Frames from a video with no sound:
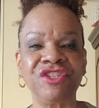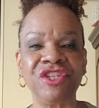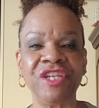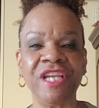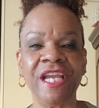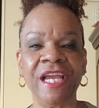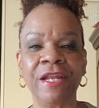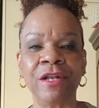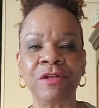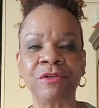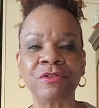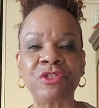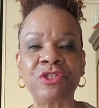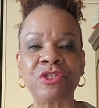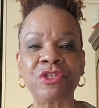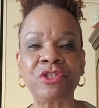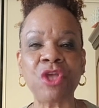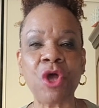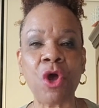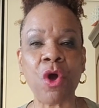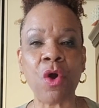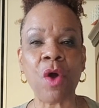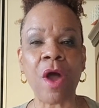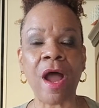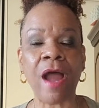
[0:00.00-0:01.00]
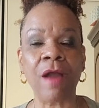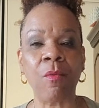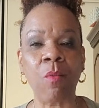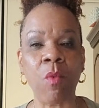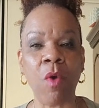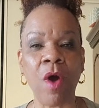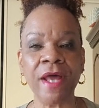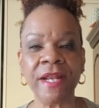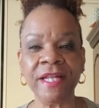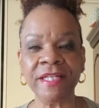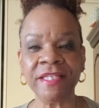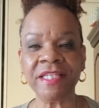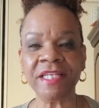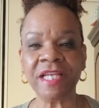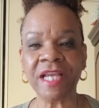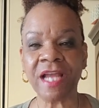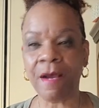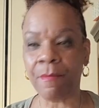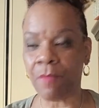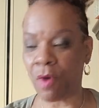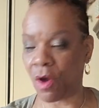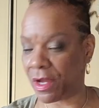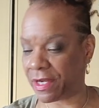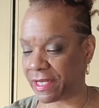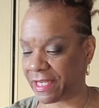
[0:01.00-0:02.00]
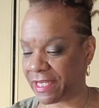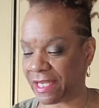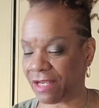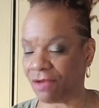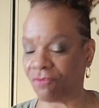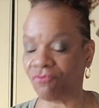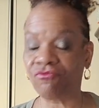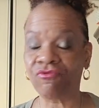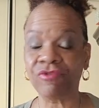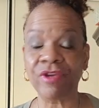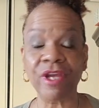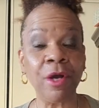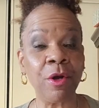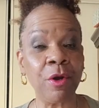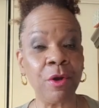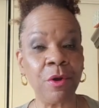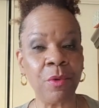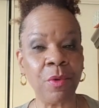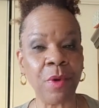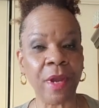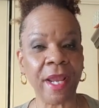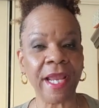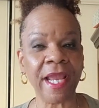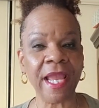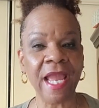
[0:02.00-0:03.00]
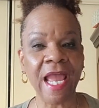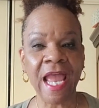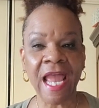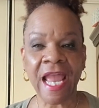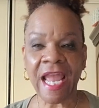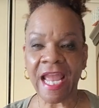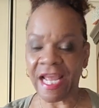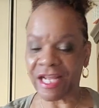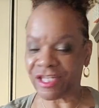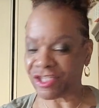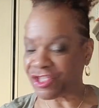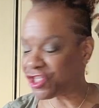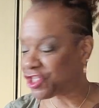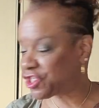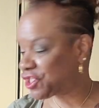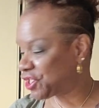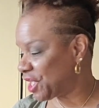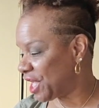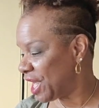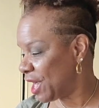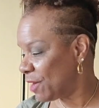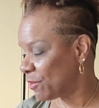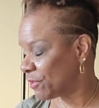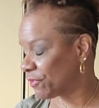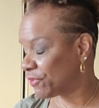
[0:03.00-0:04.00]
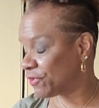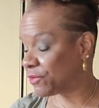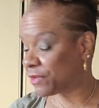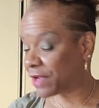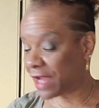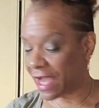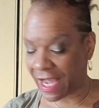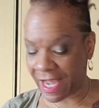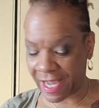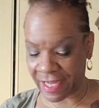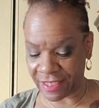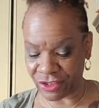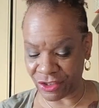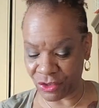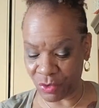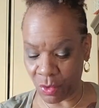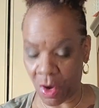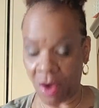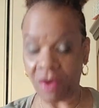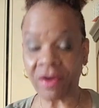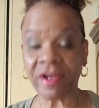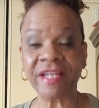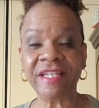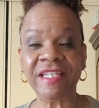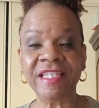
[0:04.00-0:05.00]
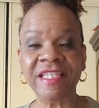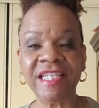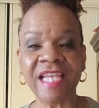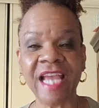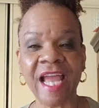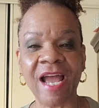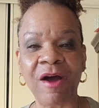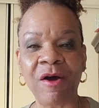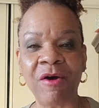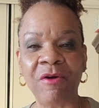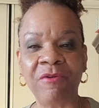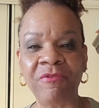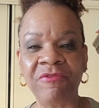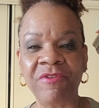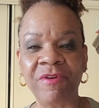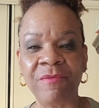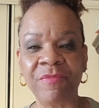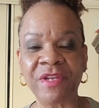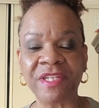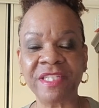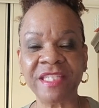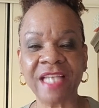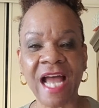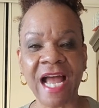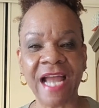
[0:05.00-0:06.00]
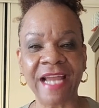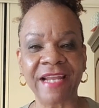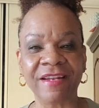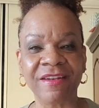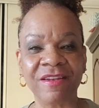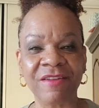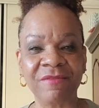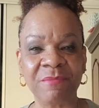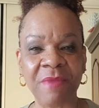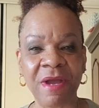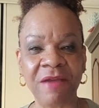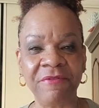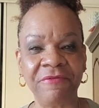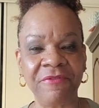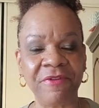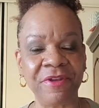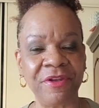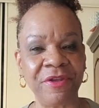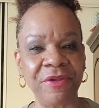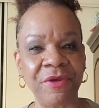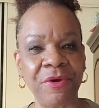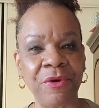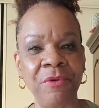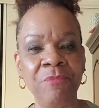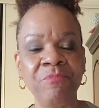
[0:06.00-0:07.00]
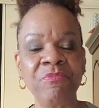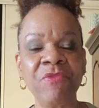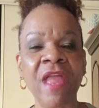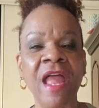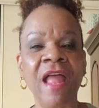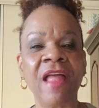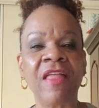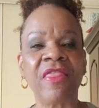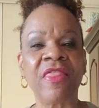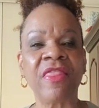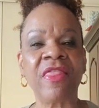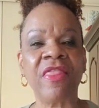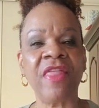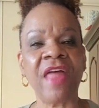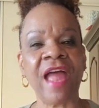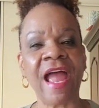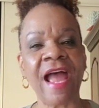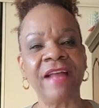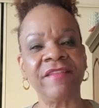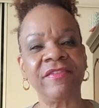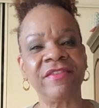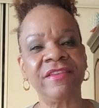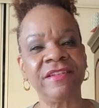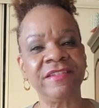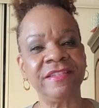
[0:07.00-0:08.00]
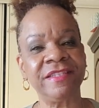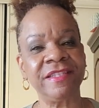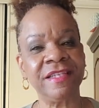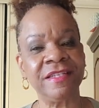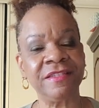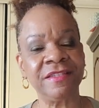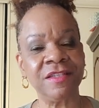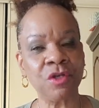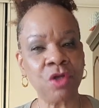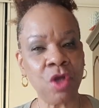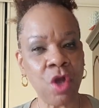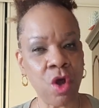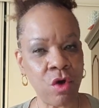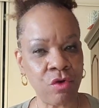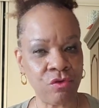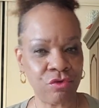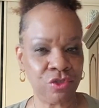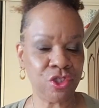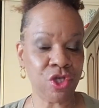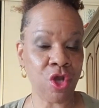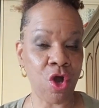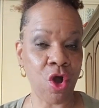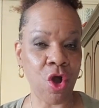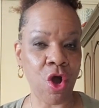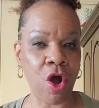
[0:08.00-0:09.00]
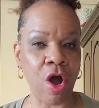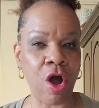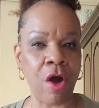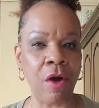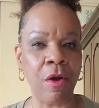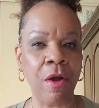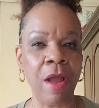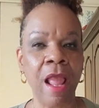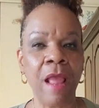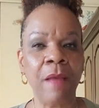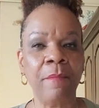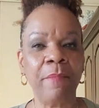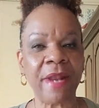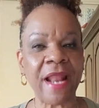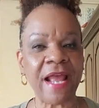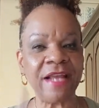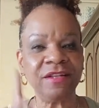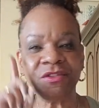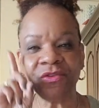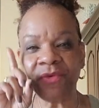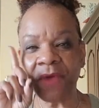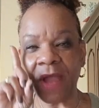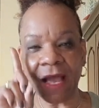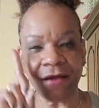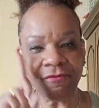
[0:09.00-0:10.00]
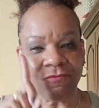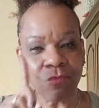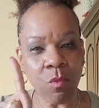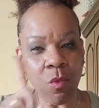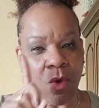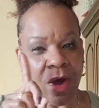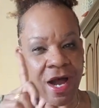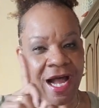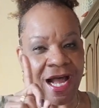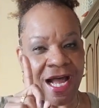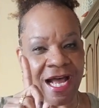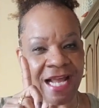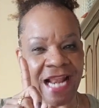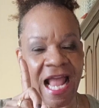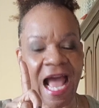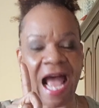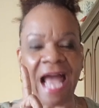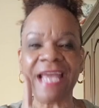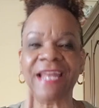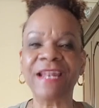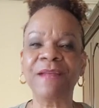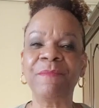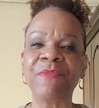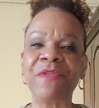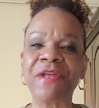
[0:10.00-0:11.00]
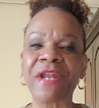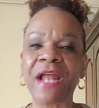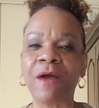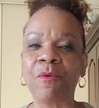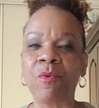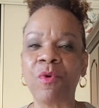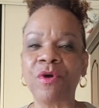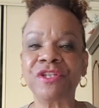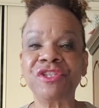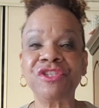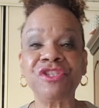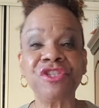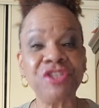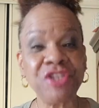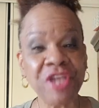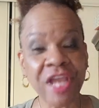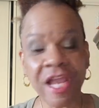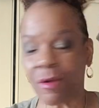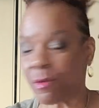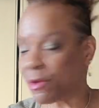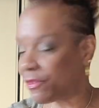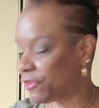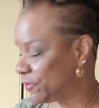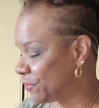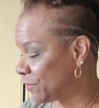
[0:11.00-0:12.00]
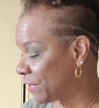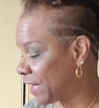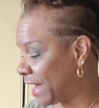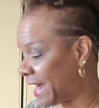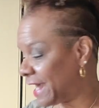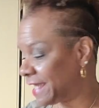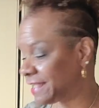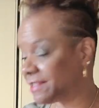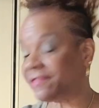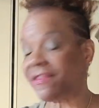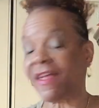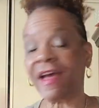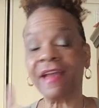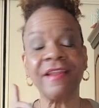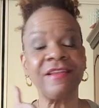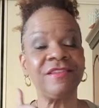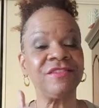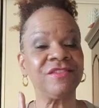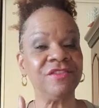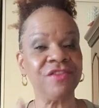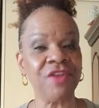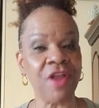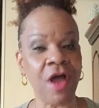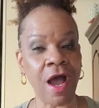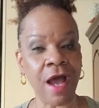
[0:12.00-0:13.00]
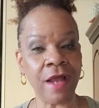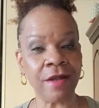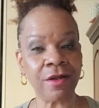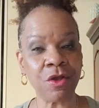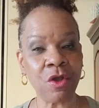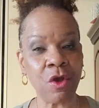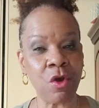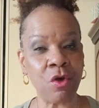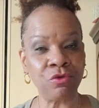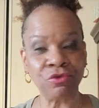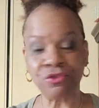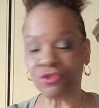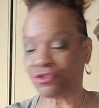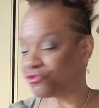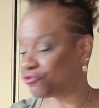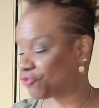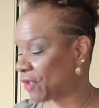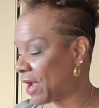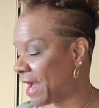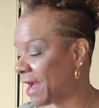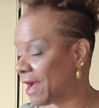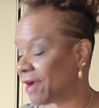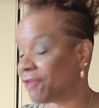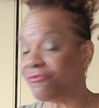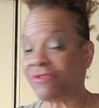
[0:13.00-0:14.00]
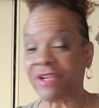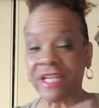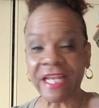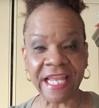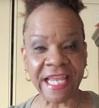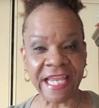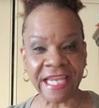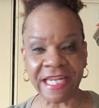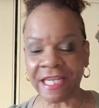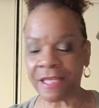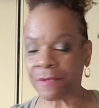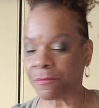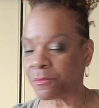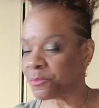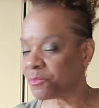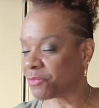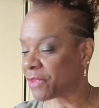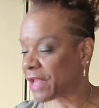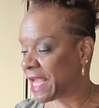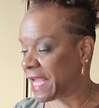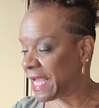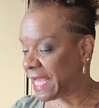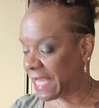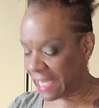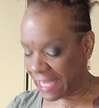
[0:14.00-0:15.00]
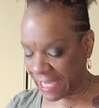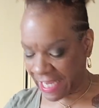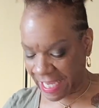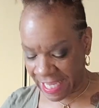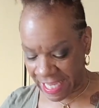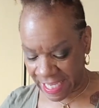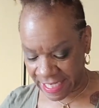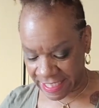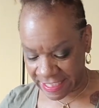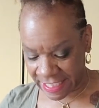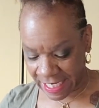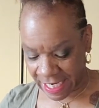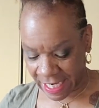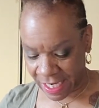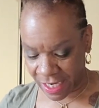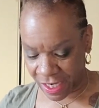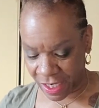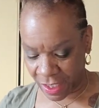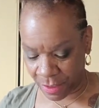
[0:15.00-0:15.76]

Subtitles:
channel. So I wanted to come on here real quick and share with you guys. You all can tell from the title of my video that this is a coach haul, but I do have one item that I want to share with you guys that is not coach related. And